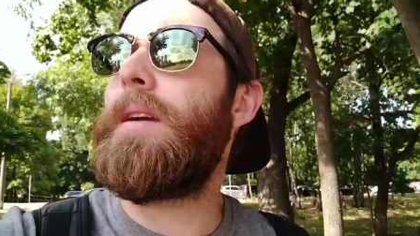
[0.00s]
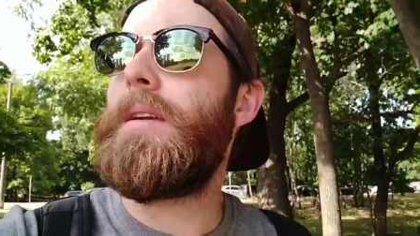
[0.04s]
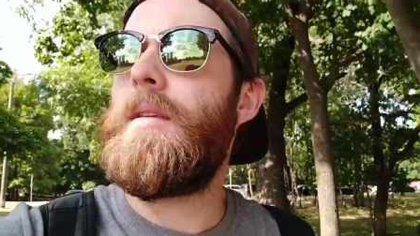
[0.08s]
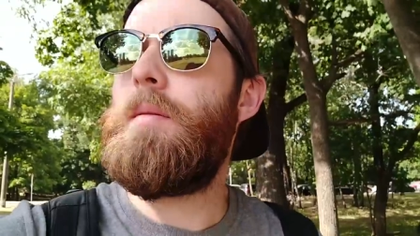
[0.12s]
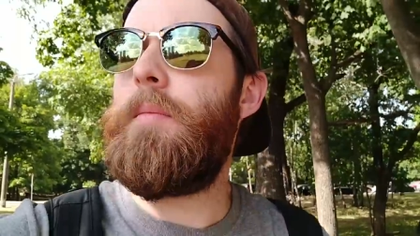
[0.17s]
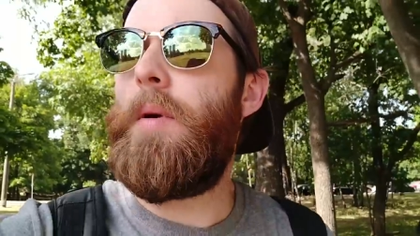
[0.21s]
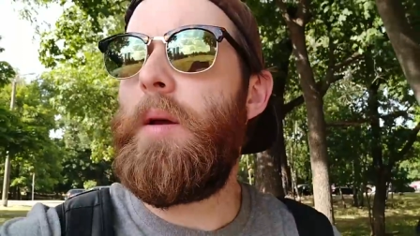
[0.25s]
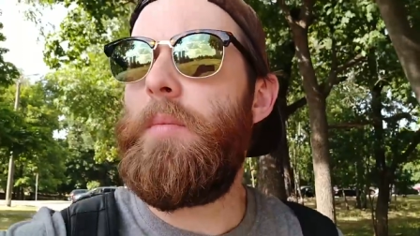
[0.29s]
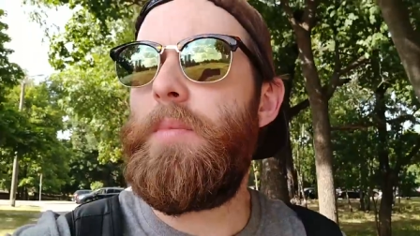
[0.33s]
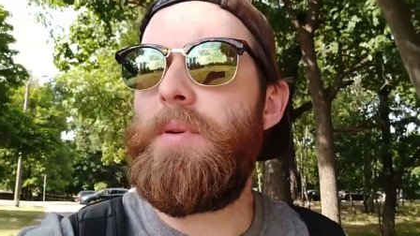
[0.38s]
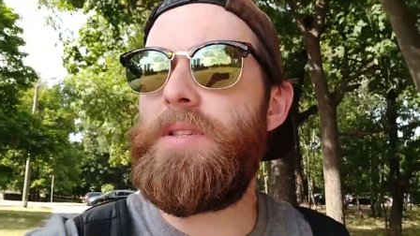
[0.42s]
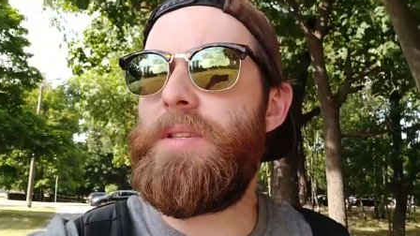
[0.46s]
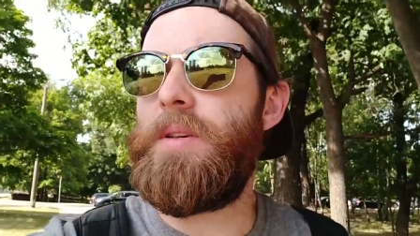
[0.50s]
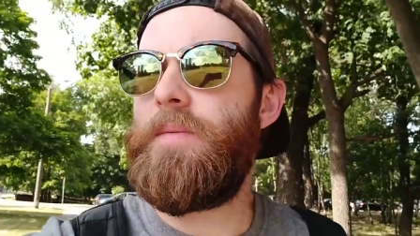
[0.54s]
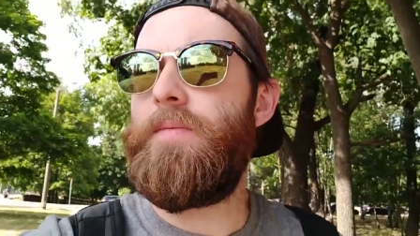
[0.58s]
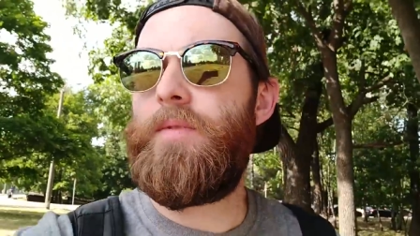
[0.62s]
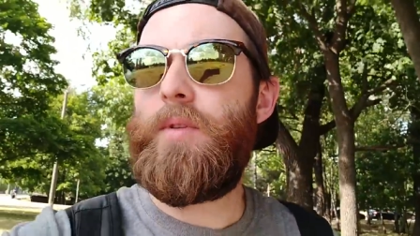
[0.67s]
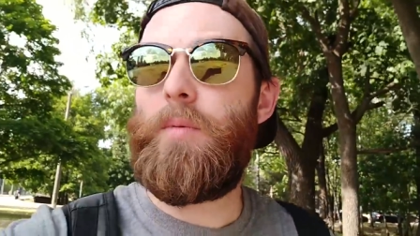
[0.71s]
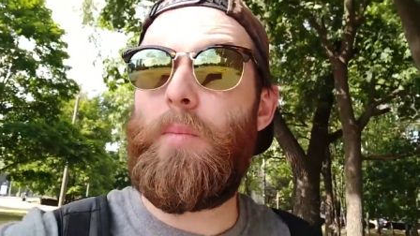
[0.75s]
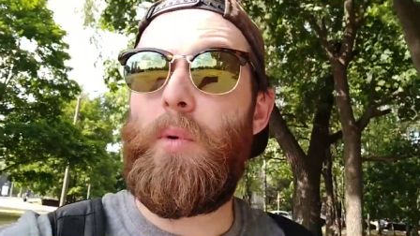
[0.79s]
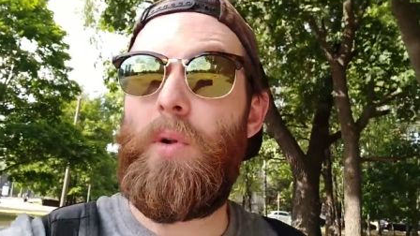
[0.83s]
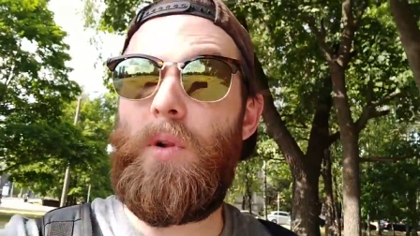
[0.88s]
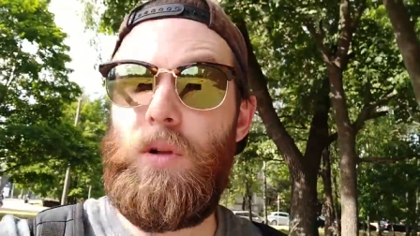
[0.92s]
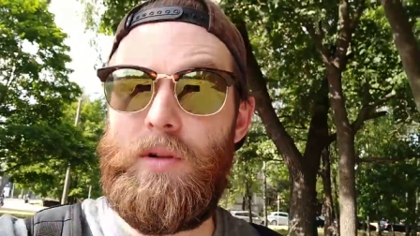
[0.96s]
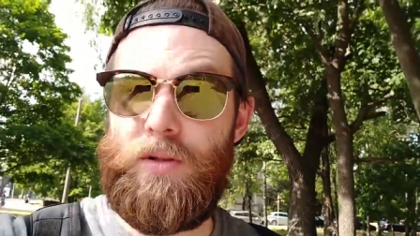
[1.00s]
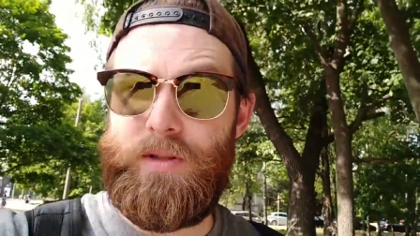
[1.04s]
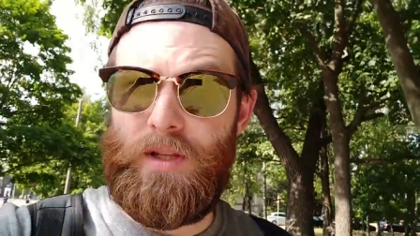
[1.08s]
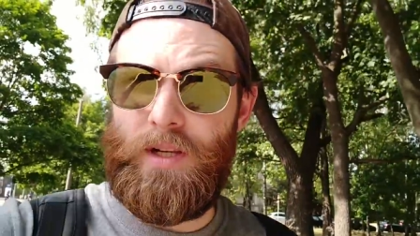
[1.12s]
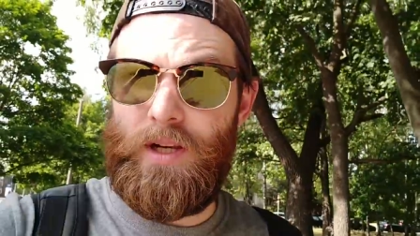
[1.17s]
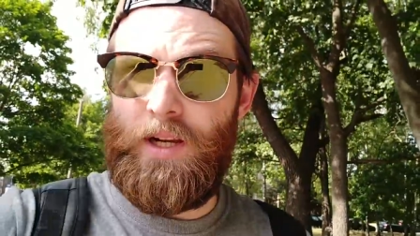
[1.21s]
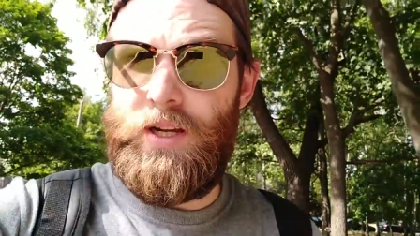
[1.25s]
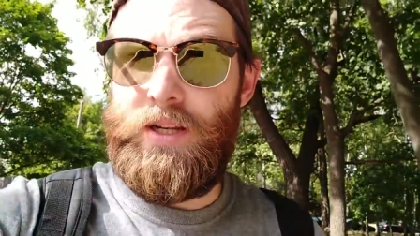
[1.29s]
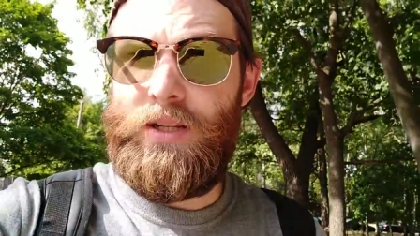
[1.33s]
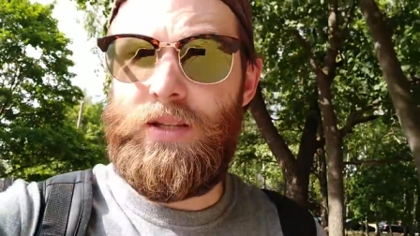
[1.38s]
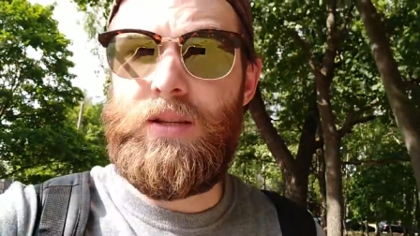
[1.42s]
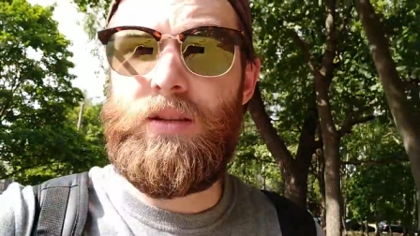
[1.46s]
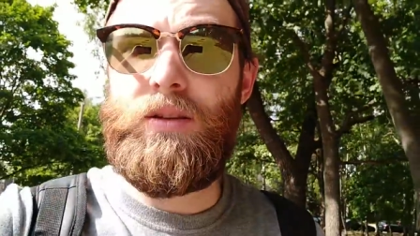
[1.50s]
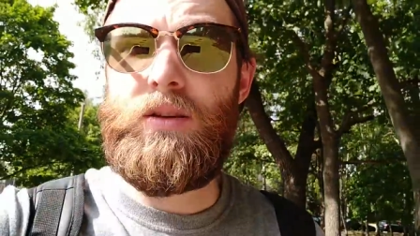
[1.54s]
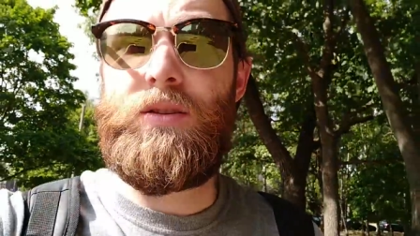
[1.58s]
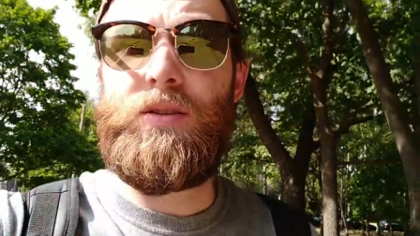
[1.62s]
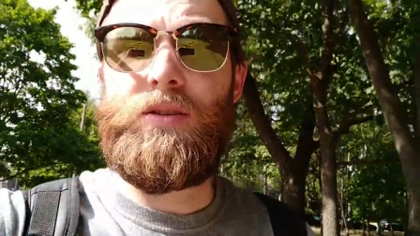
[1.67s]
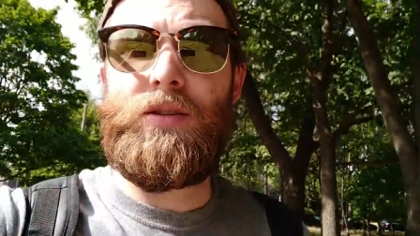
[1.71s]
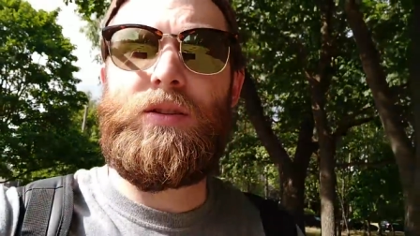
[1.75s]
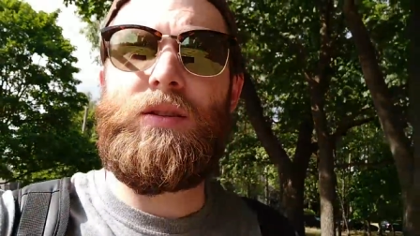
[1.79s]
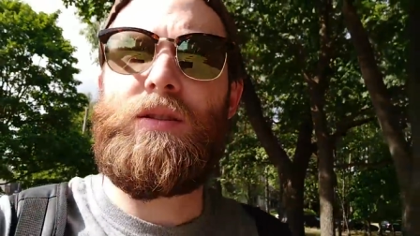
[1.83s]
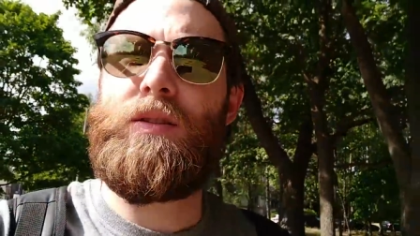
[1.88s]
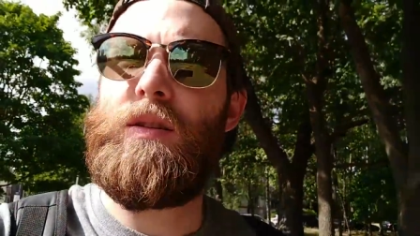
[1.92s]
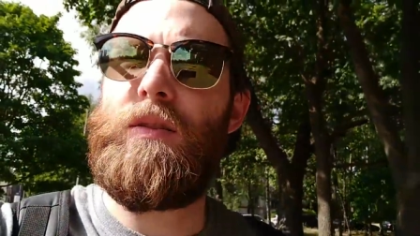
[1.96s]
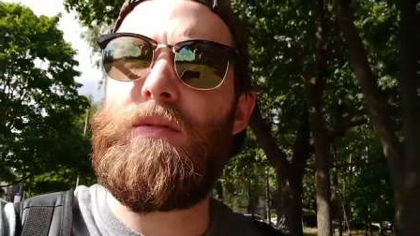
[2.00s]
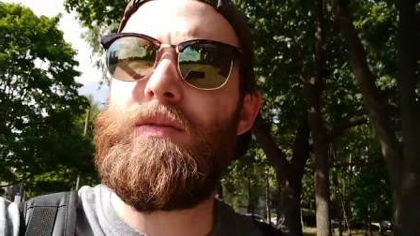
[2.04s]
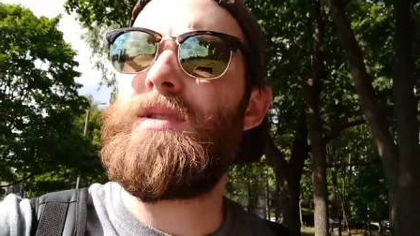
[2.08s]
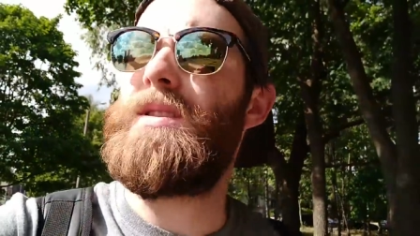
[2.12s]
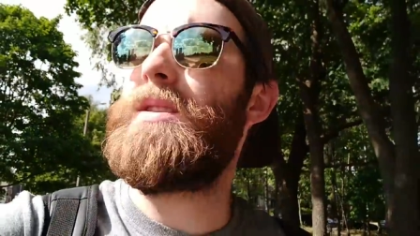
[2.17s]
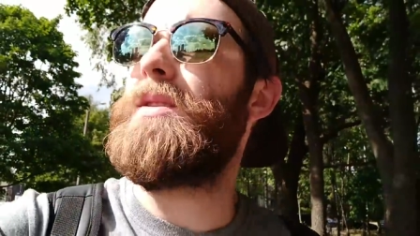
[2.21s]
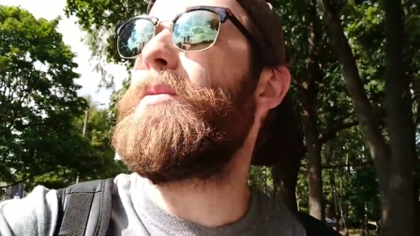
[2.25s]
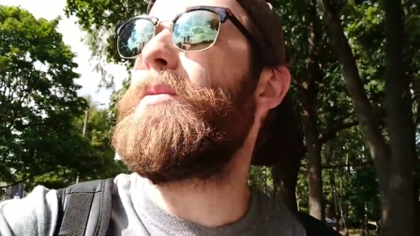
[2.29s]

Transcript: There might be some football on tonight because it's obviously